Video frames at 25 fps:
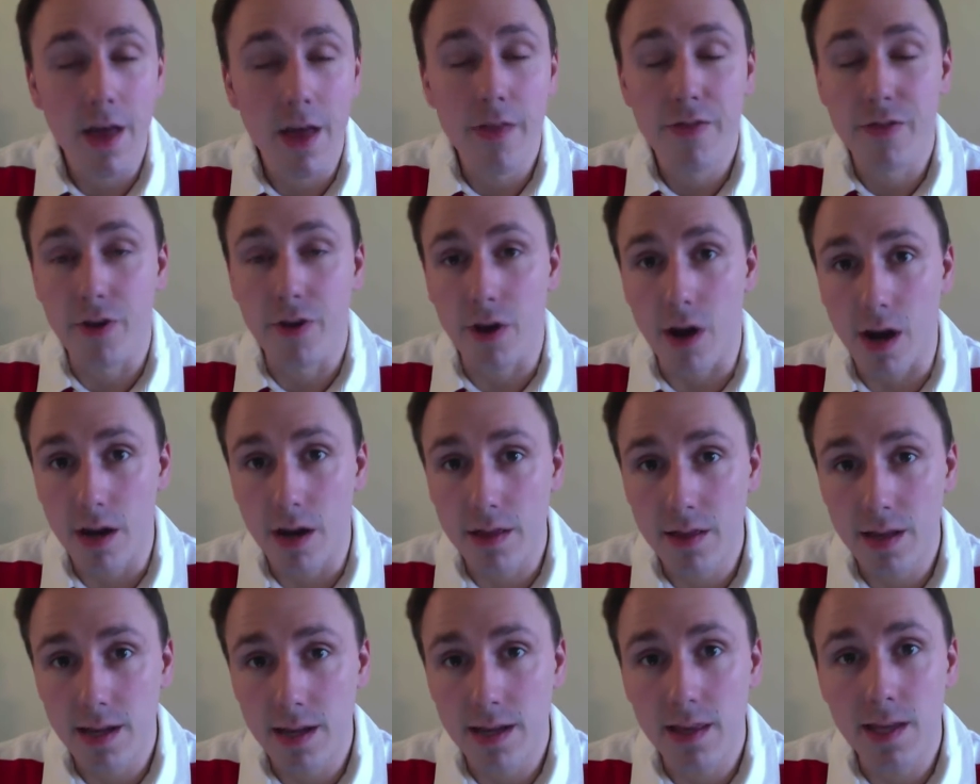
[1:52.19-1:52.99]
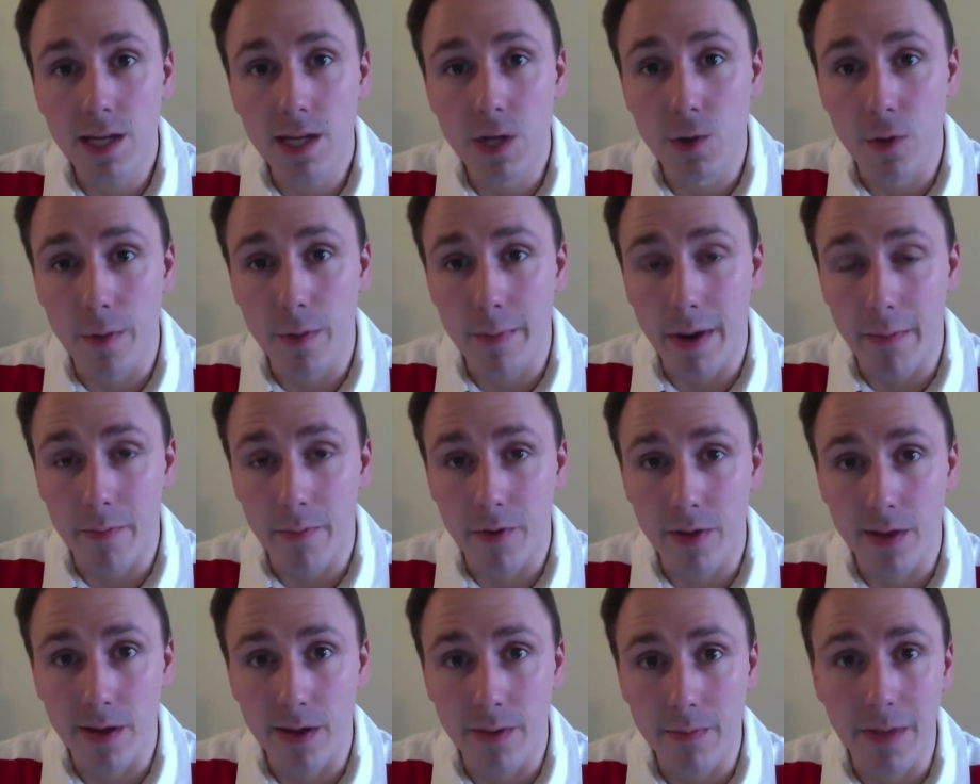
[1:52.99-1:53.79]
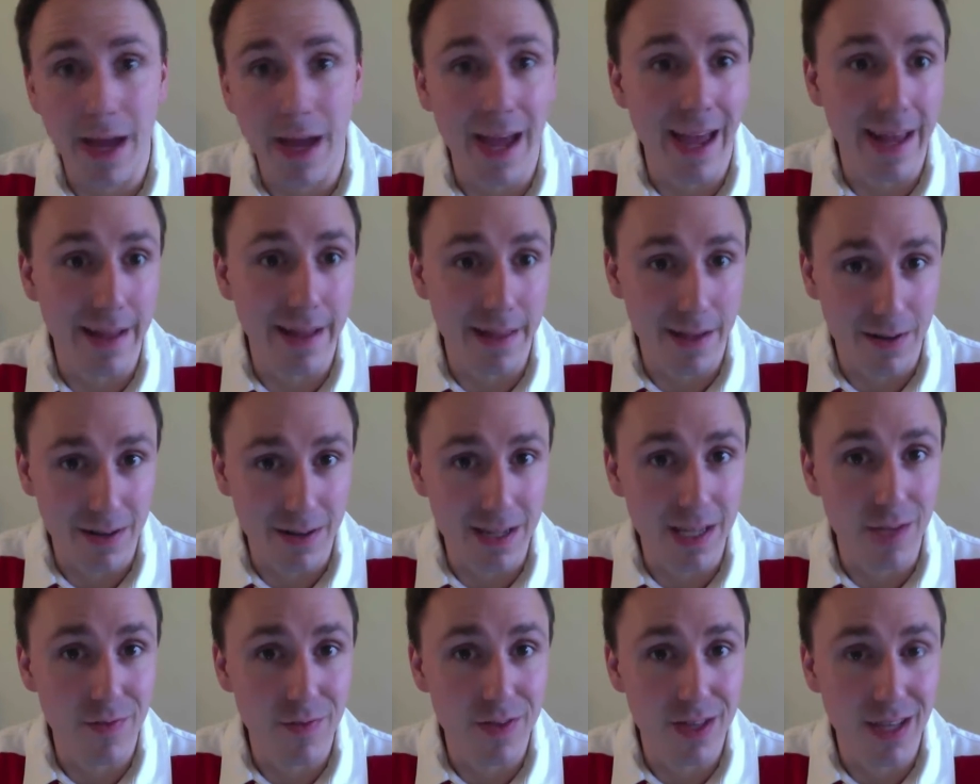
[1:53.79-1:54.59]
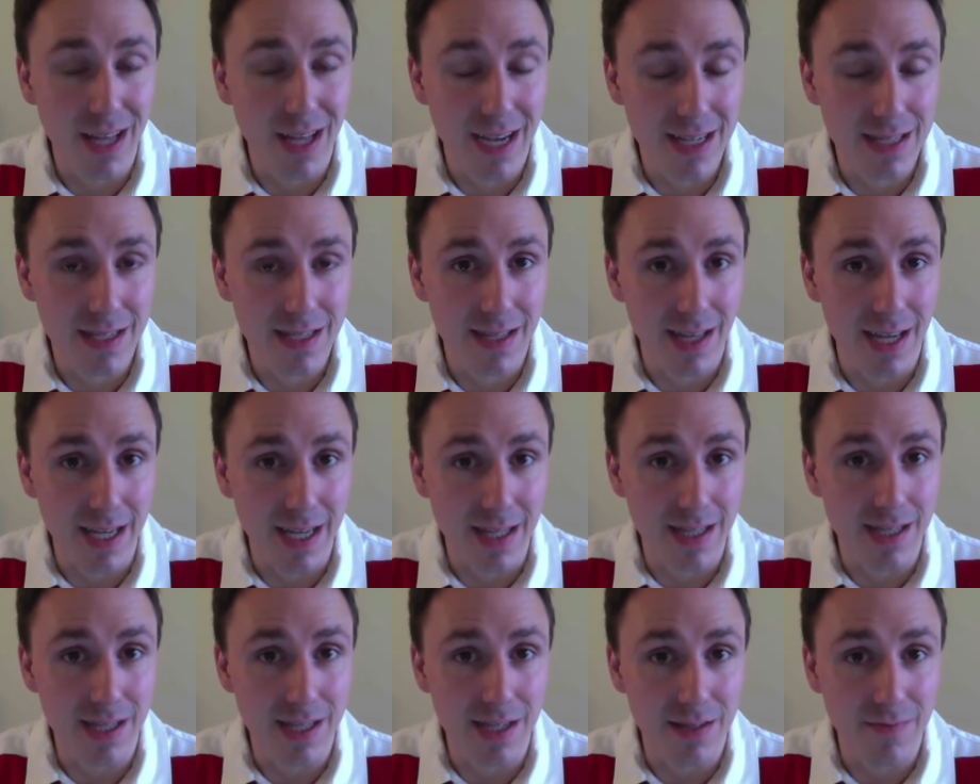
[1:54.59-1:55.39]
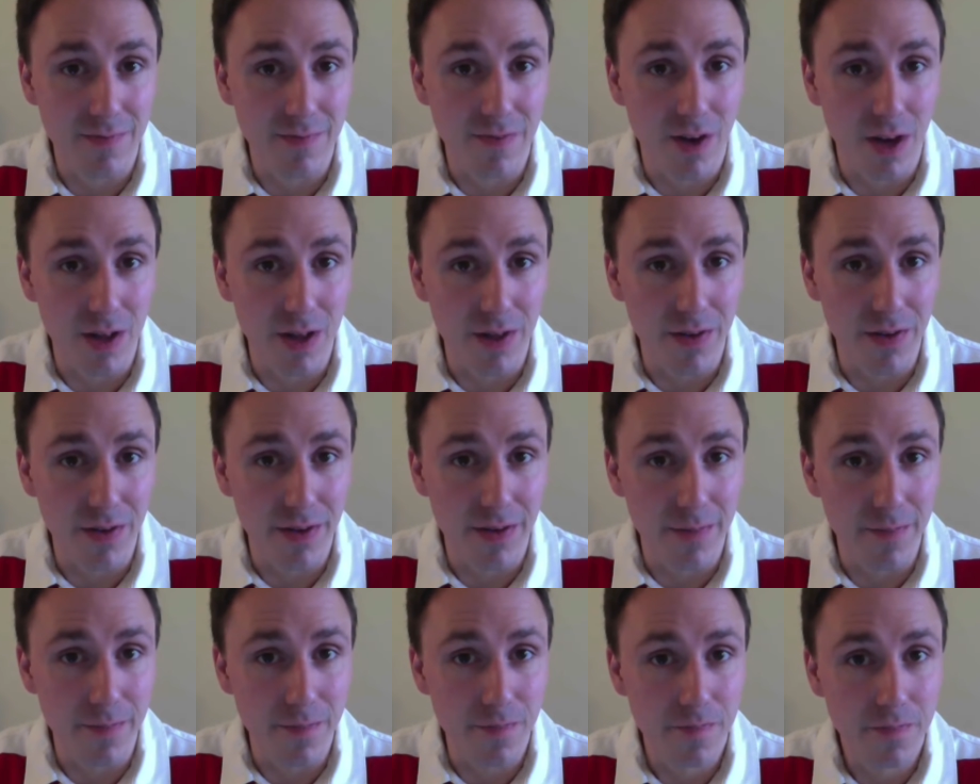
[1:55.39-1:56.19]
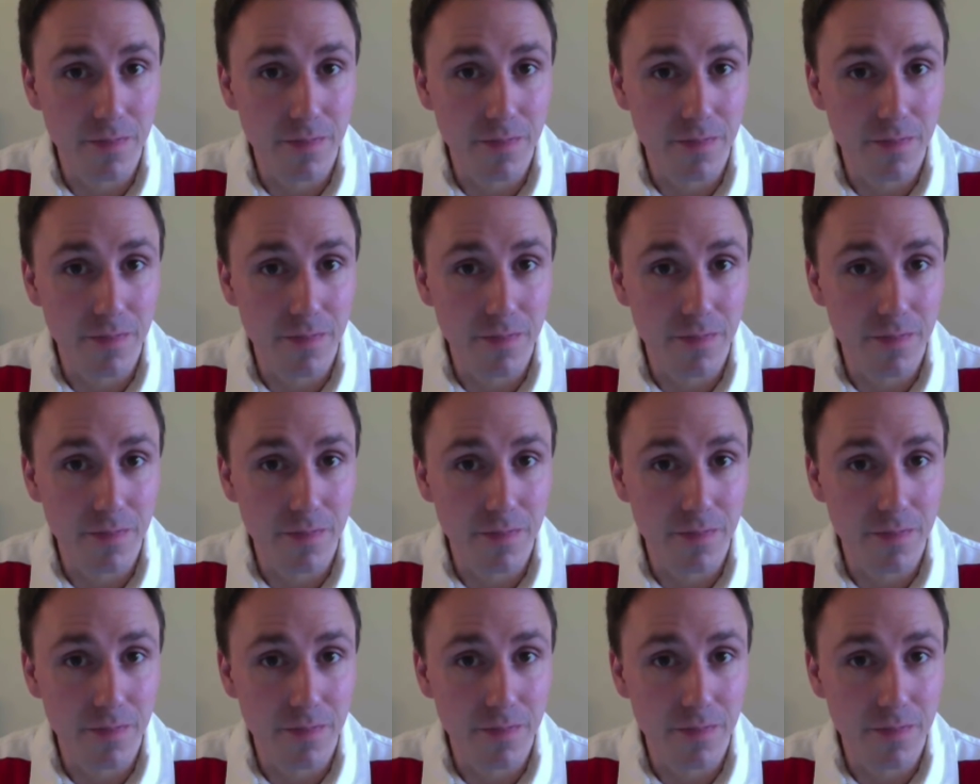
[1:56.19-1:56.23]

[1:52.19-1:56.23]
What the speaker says: they're unlikely to remember them and they're even less likely to follow them.